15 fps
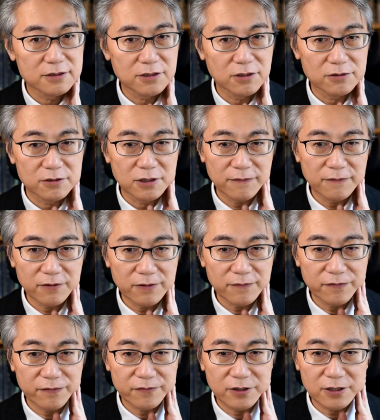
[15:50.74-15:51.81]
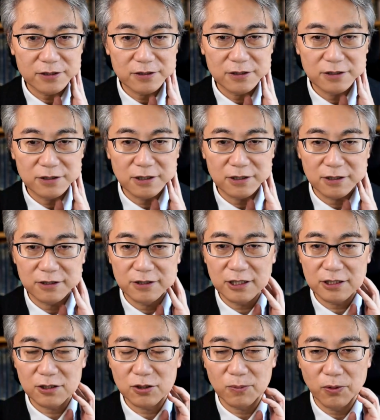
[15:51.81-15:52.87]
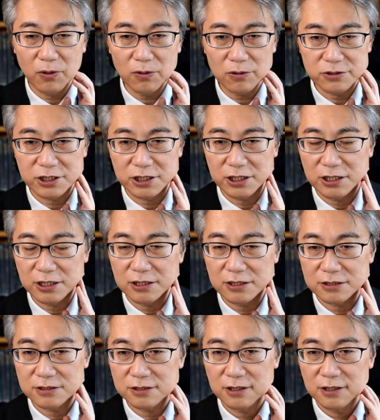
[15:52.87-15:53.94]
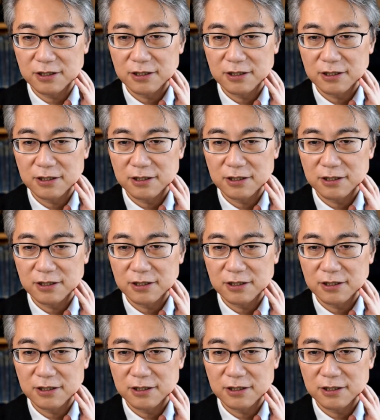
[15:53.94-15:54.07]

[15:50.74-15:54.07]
So even if the data topology is